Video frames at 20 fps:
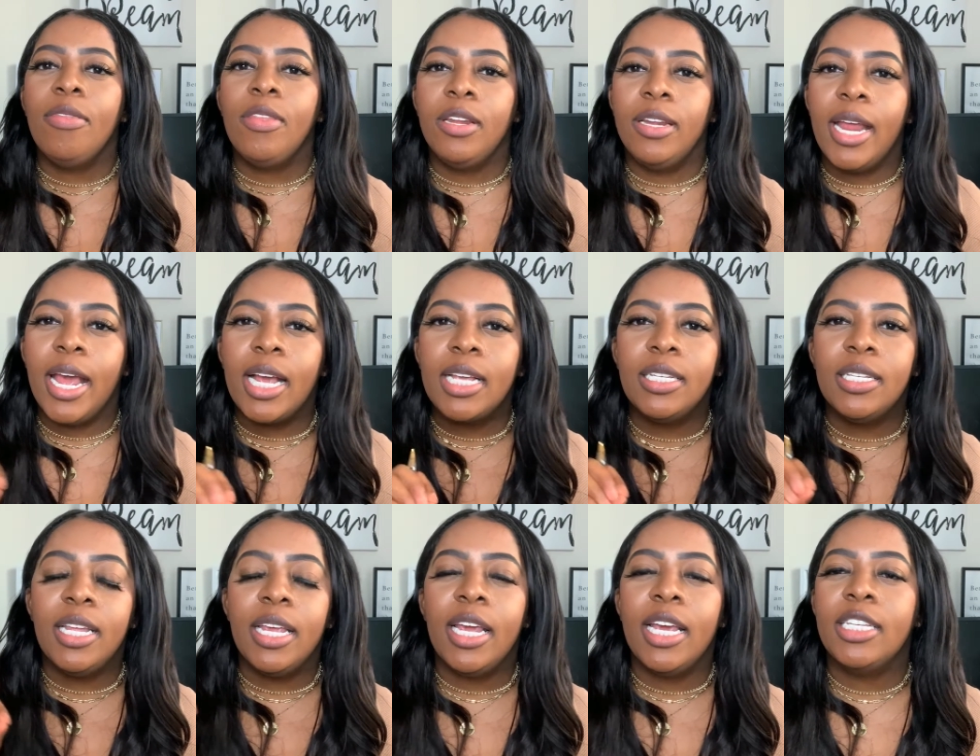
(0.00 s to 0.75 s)
The next
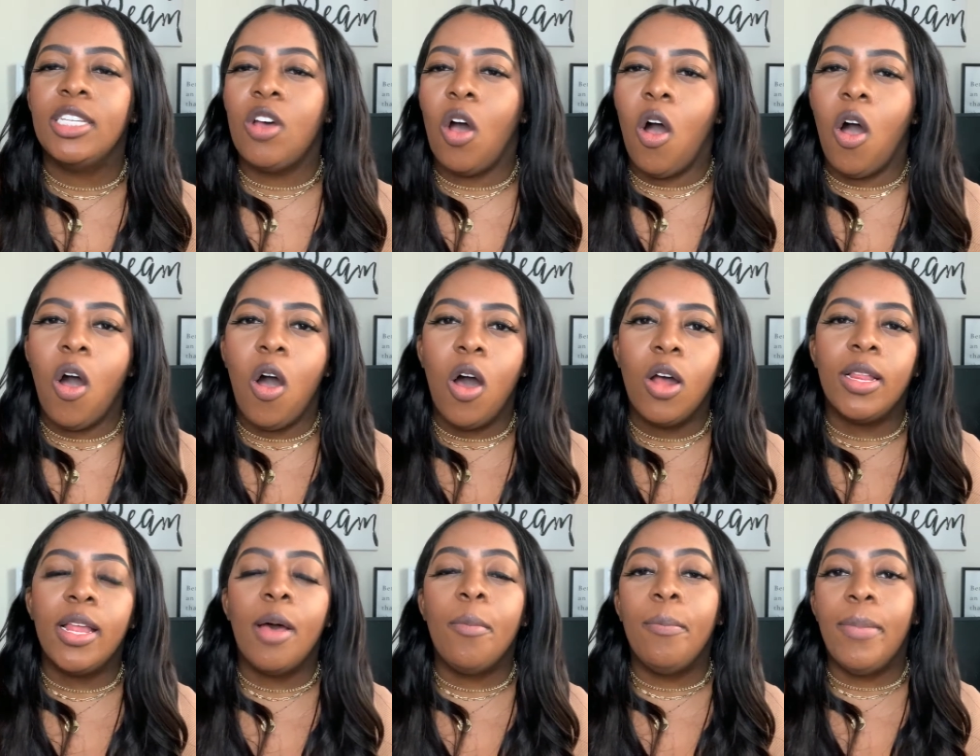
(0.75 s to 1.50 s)
thing is
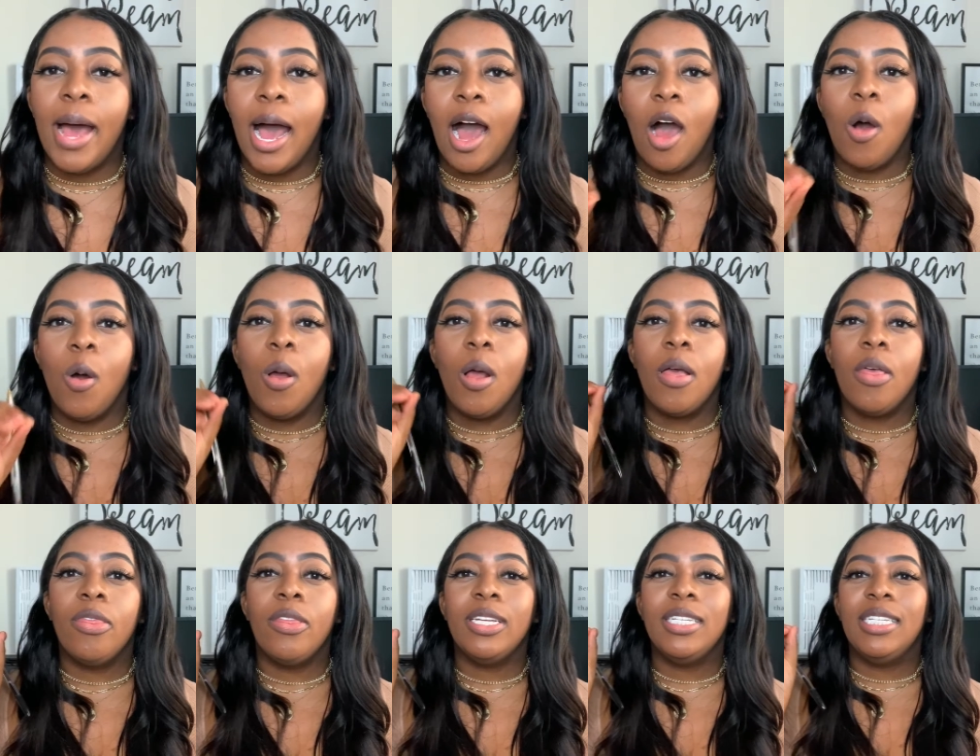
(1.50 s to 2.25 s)
all about
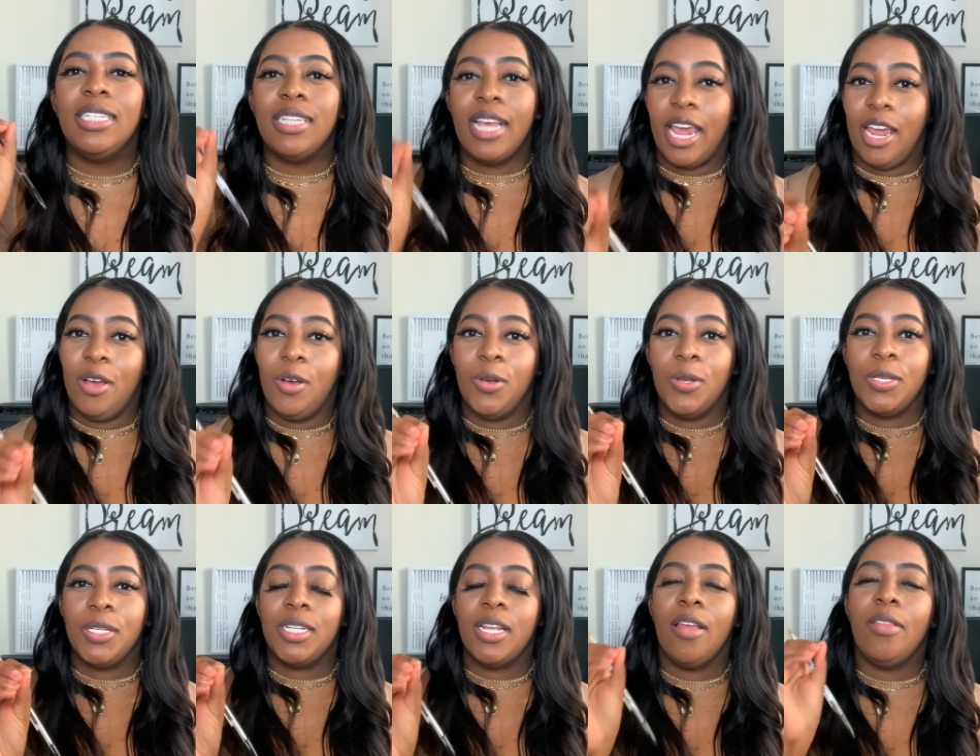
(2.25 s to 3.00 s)
the
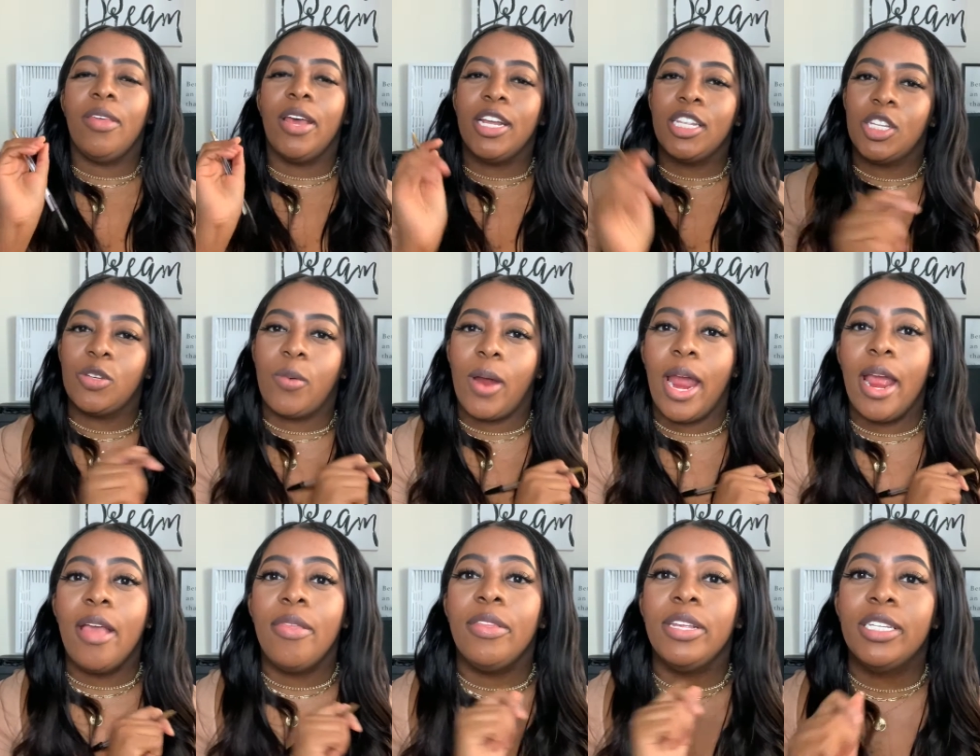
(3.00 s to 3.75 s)
sales. That's
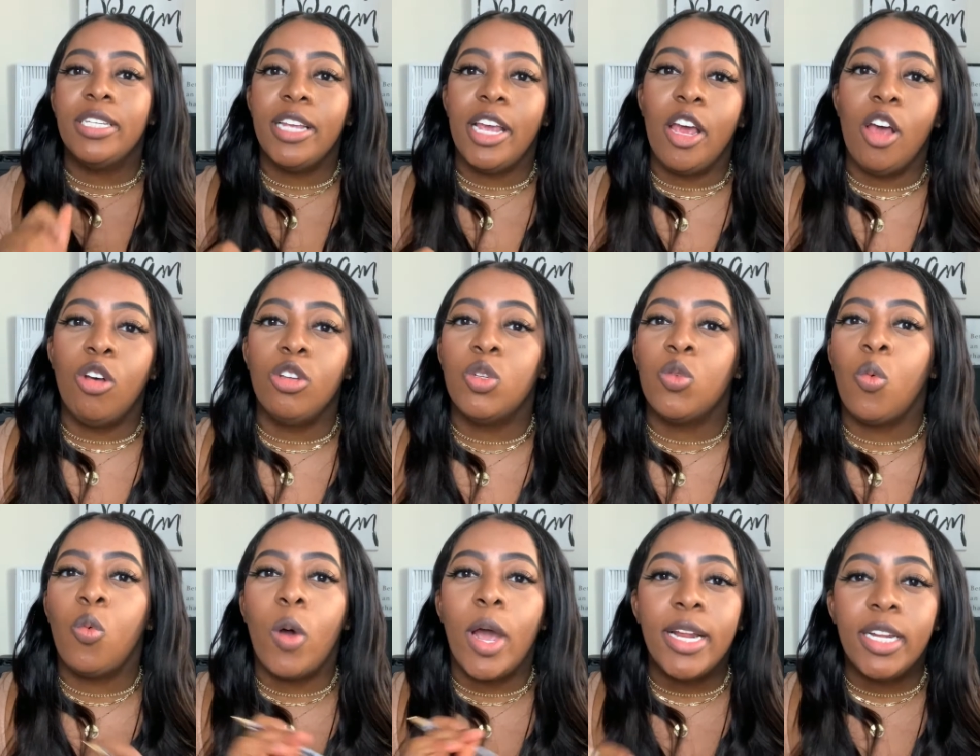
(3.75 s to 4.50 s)
right, the sales.
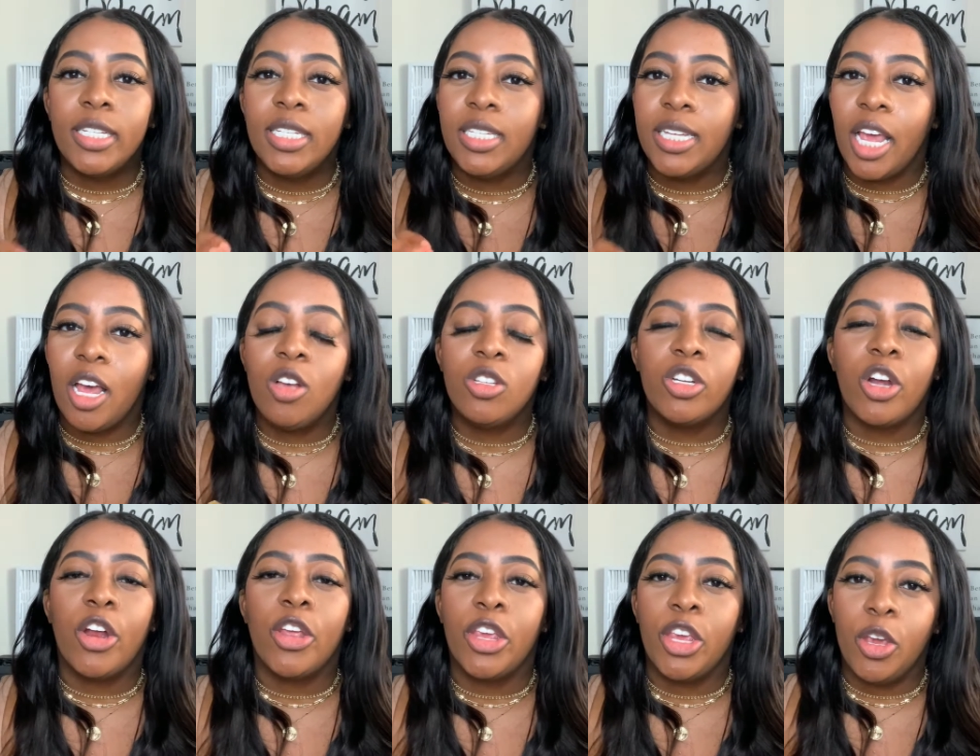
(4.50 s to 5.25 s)
What sales
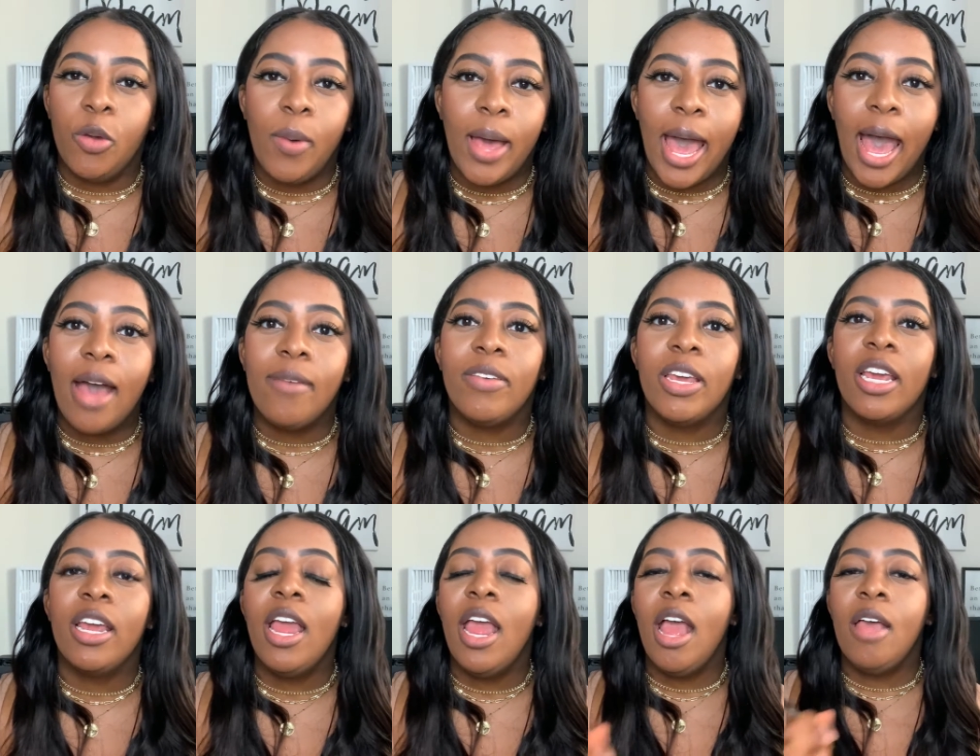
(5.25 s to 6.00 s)
are you
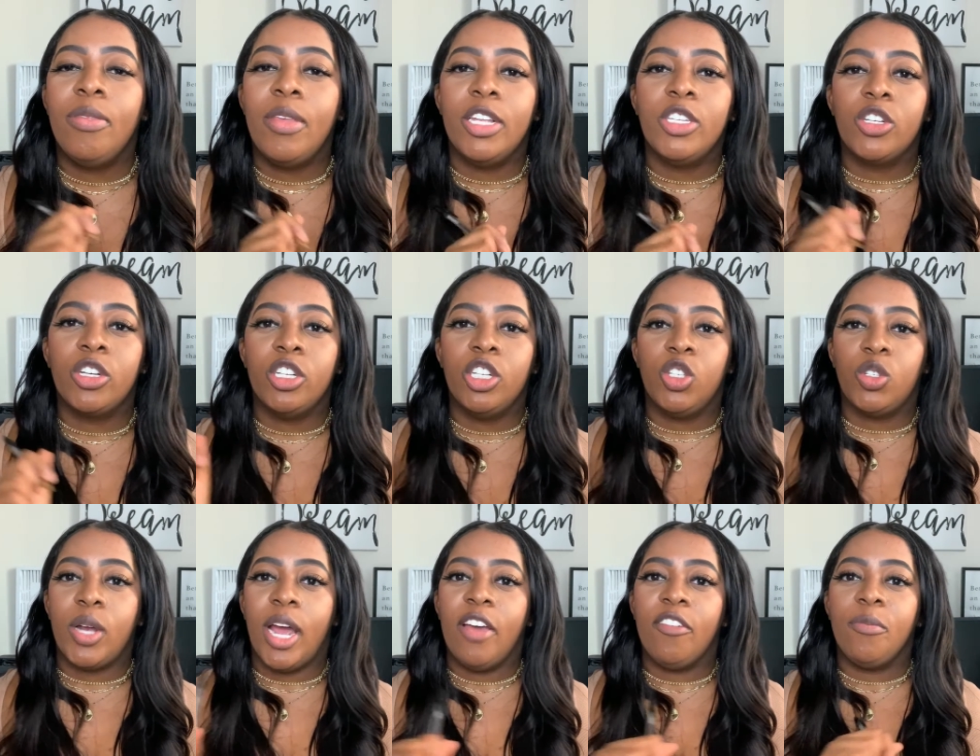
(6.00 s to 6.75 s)
having that's gonna
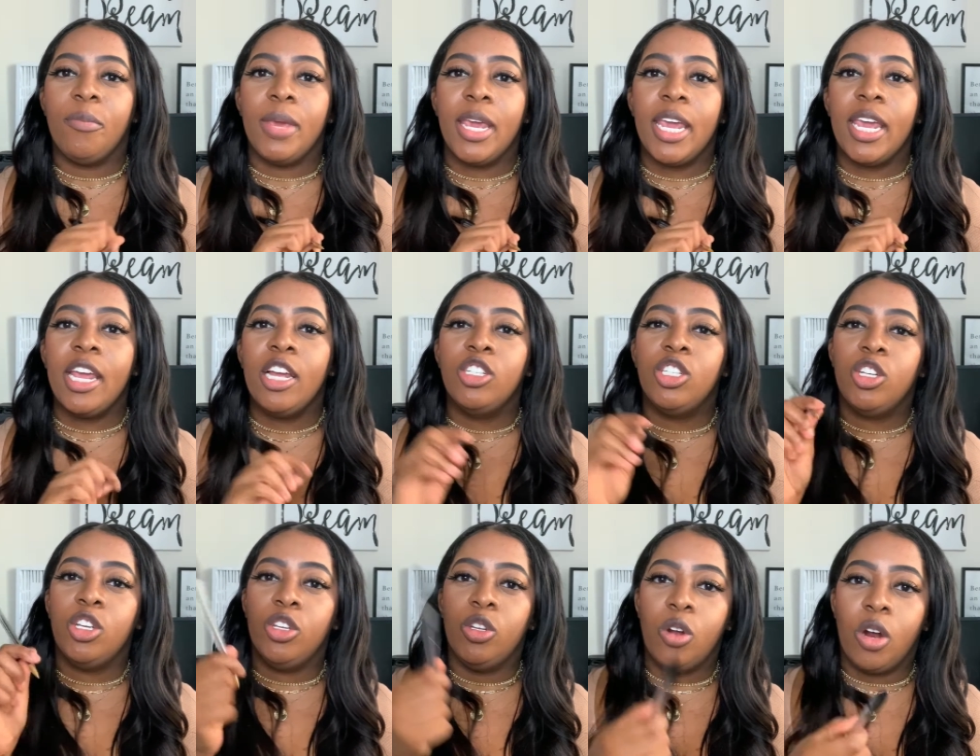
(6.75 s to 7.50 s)
drive me
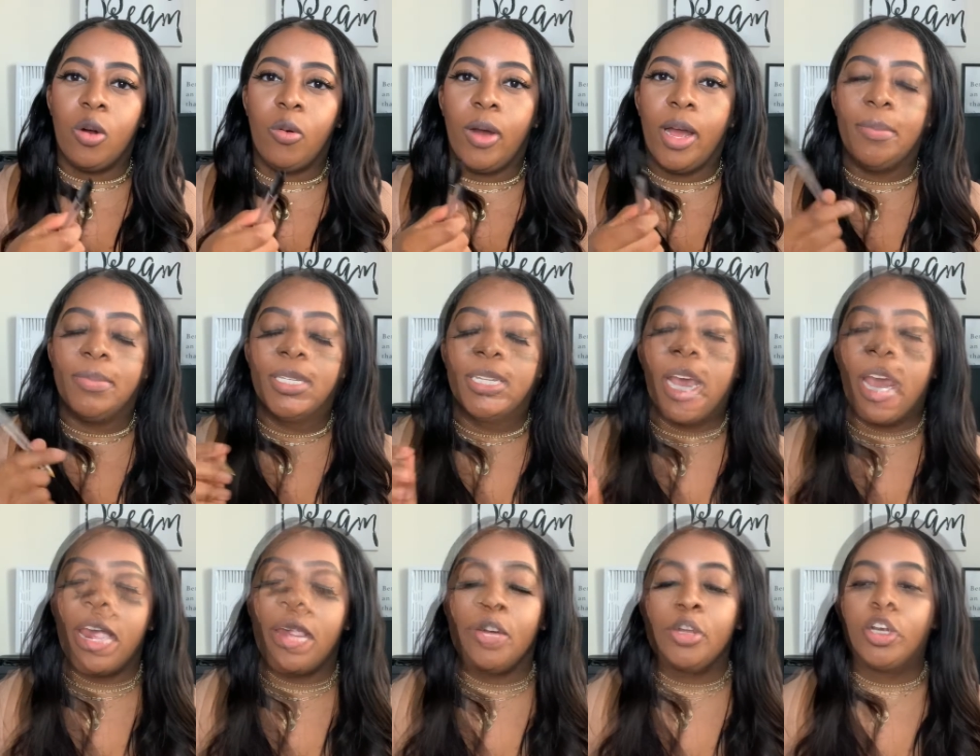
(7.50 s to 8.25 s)
to your
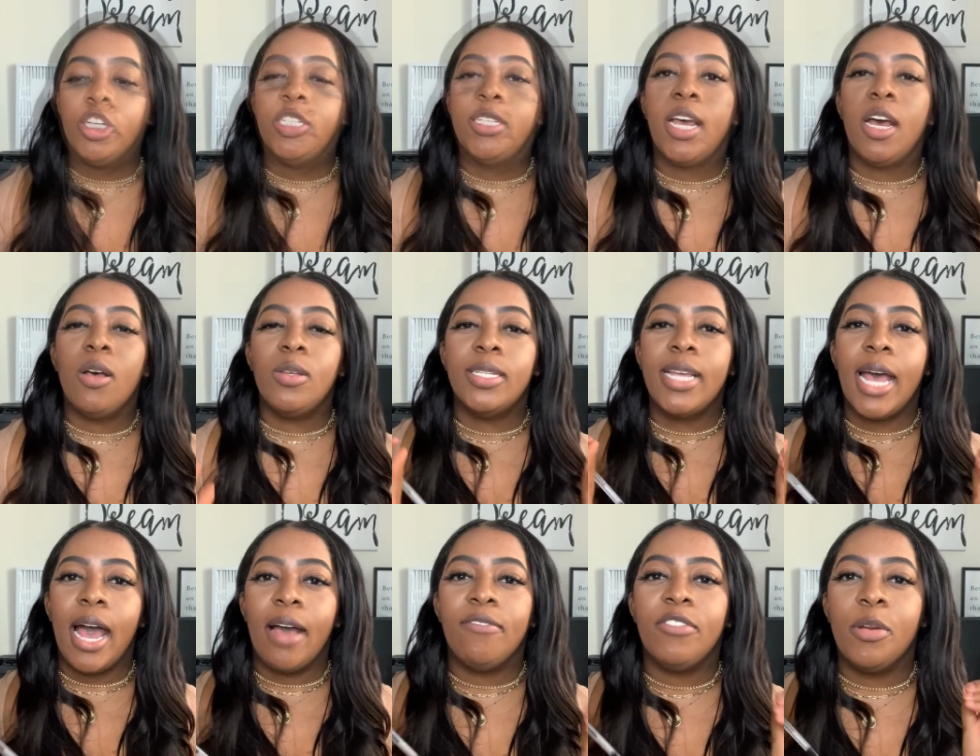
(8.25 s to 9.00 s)
website? So your sales
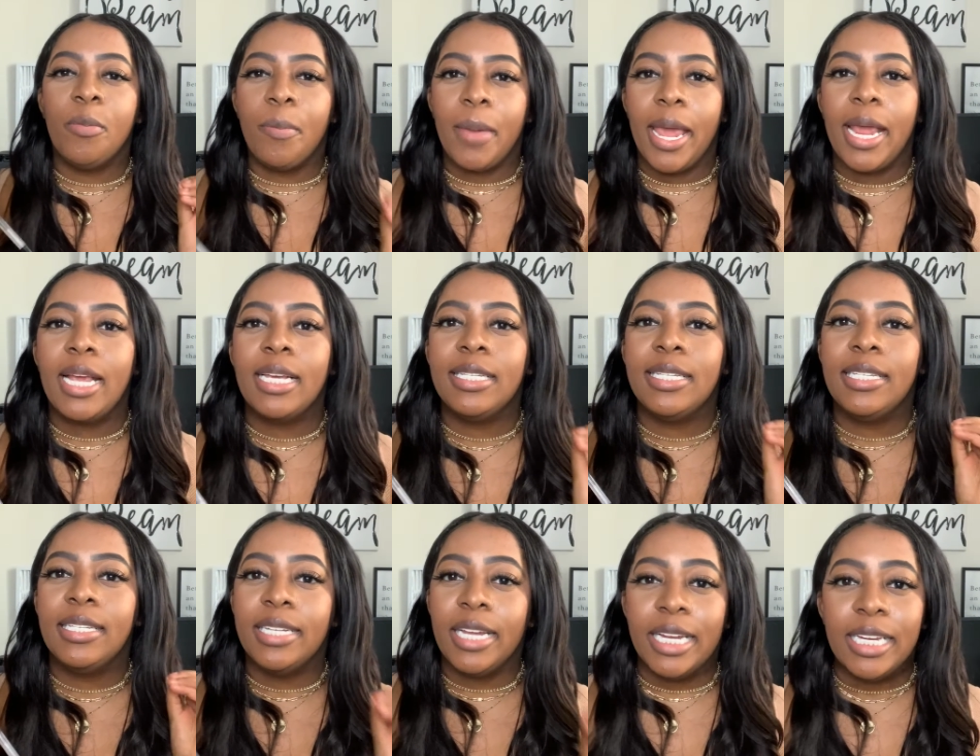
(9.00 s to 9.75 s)
have to make
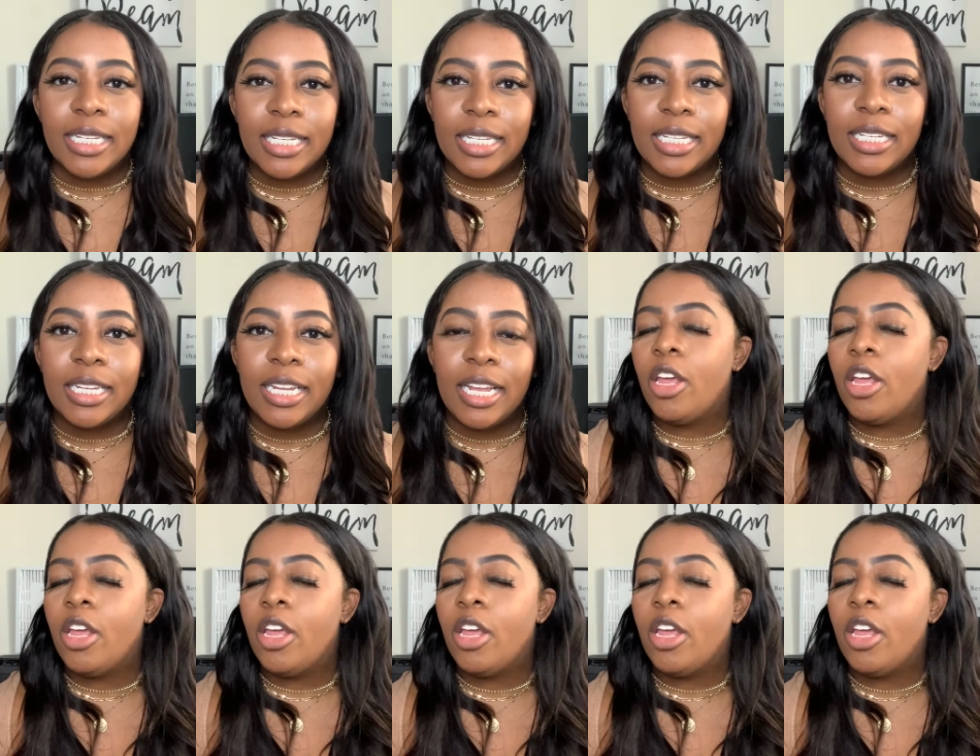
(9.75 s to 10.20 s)
sense.